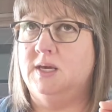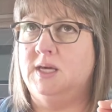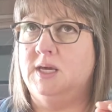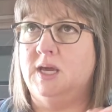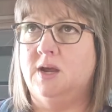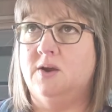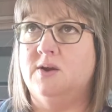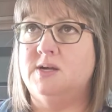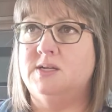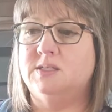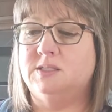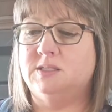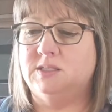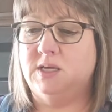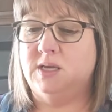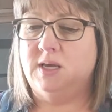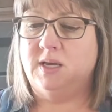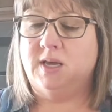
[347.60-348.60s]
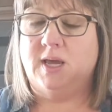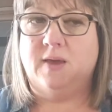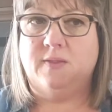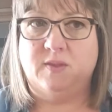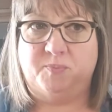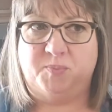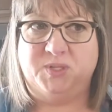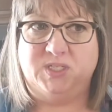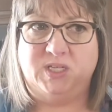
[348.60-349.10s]
Carrots
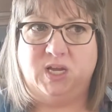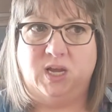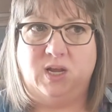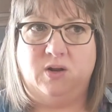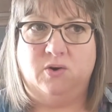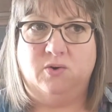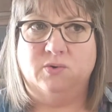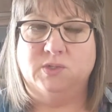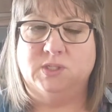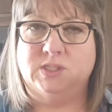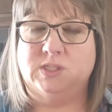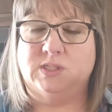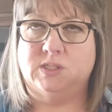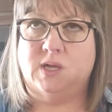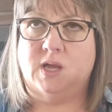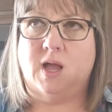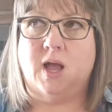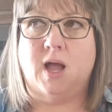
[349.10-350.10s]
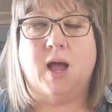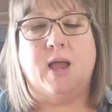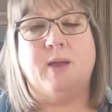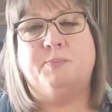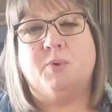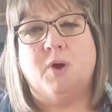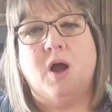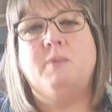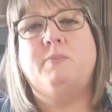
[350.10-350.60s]
and the potatoes, I
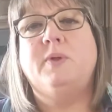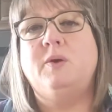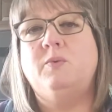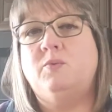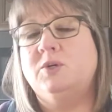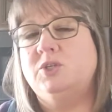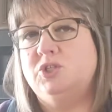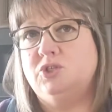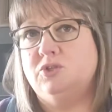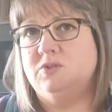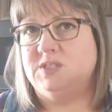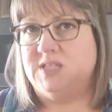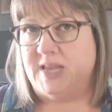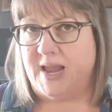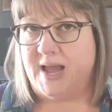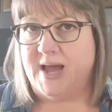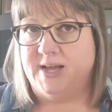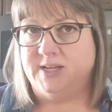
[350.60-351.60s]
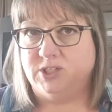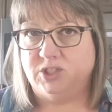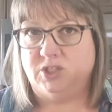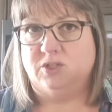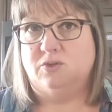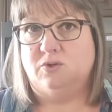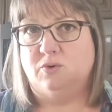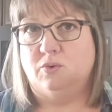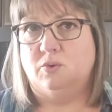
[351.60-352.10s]
probably would choose not
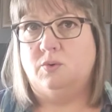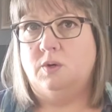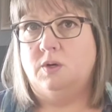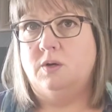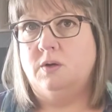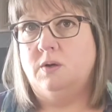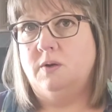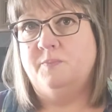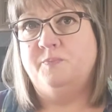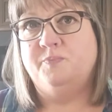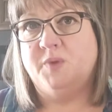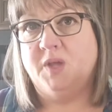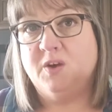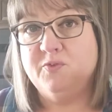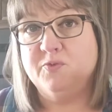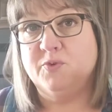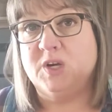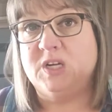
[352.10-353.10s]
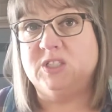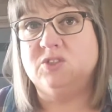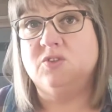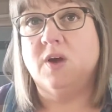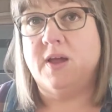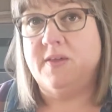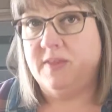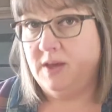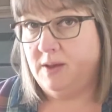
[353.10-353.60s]
to freeze
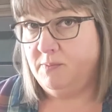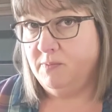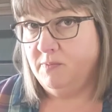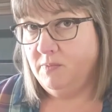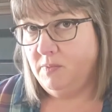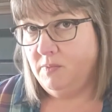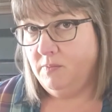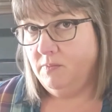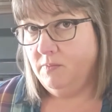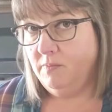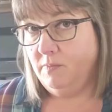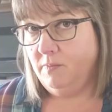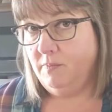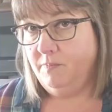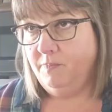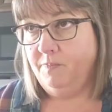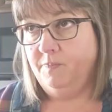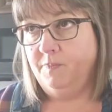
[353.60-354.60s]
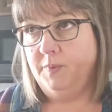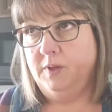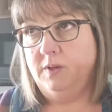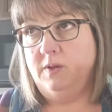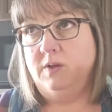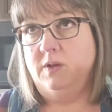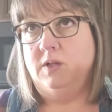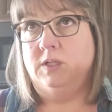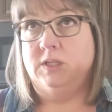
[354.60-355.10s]
dry them
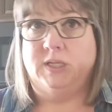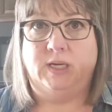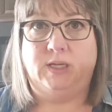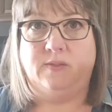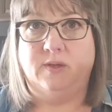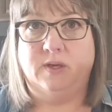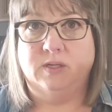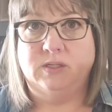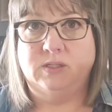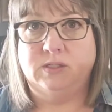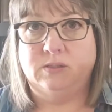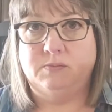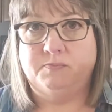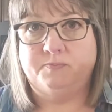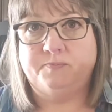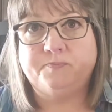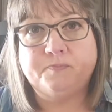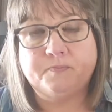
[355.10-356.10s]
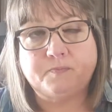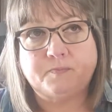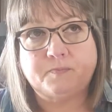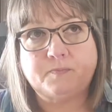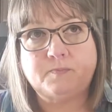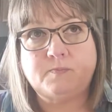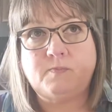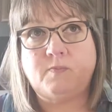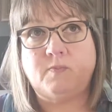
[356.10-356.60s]
like this.
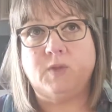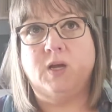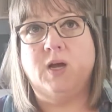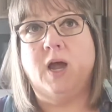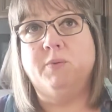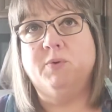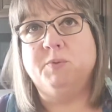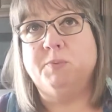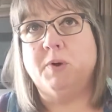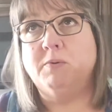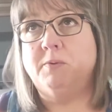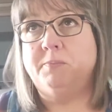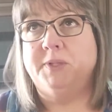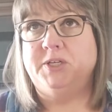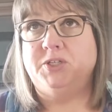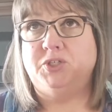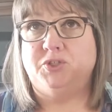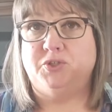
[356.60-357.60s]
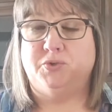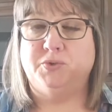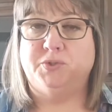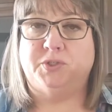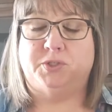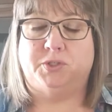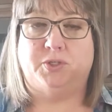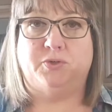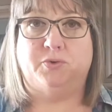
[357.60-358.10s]
I would probably
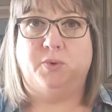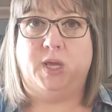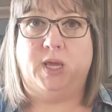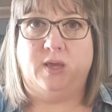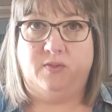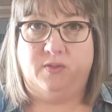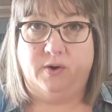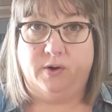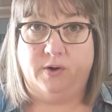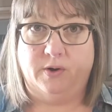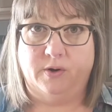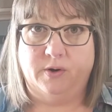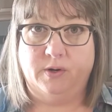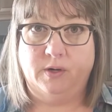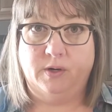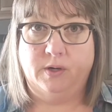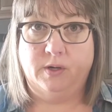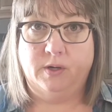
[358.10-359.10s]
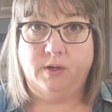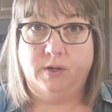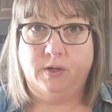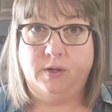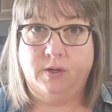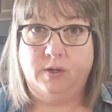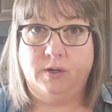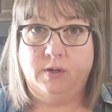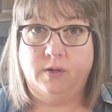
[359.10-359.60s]
choose to either
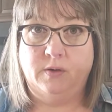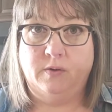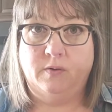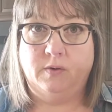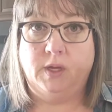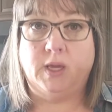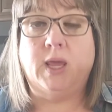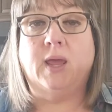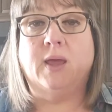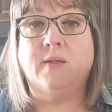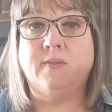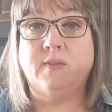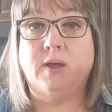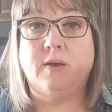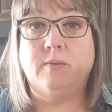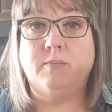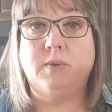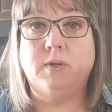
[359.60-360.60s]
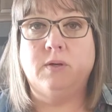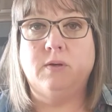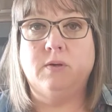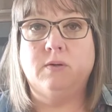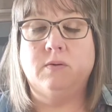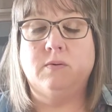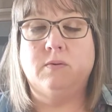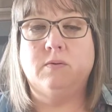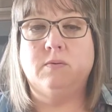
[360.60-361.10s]
can them
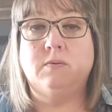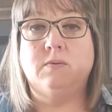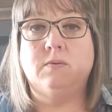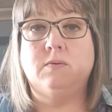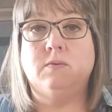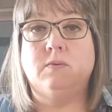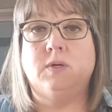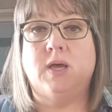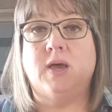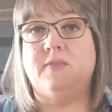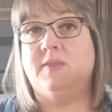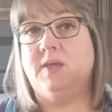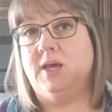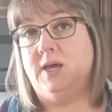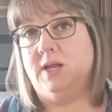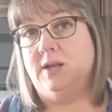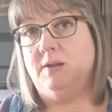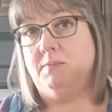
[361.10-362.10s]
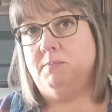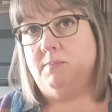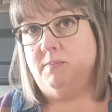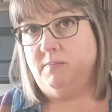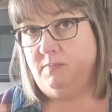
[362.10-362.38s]
and then